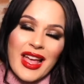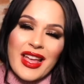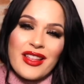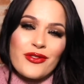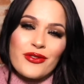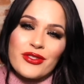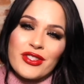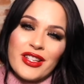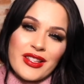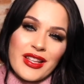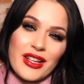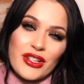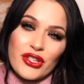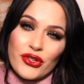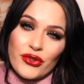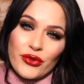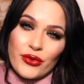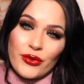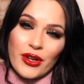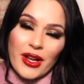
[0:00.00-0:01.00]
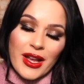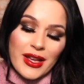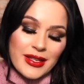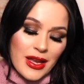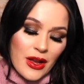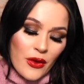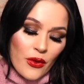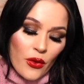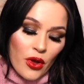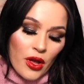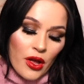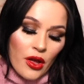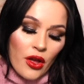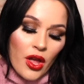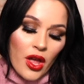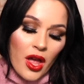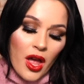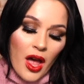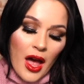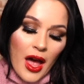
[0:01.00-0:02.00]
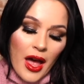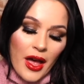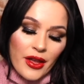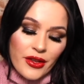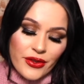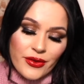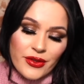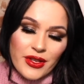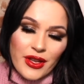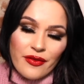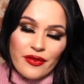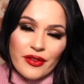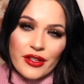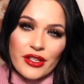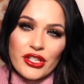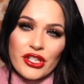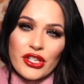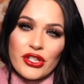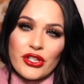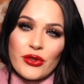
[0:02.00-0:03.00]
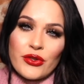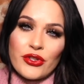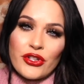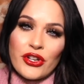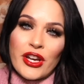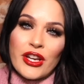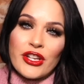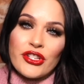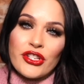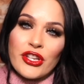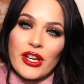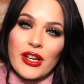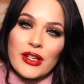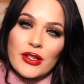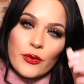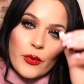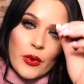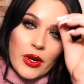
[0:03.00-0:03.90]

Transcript: I don't think that's true guys at all. Uh, you definitely should use your hashtags.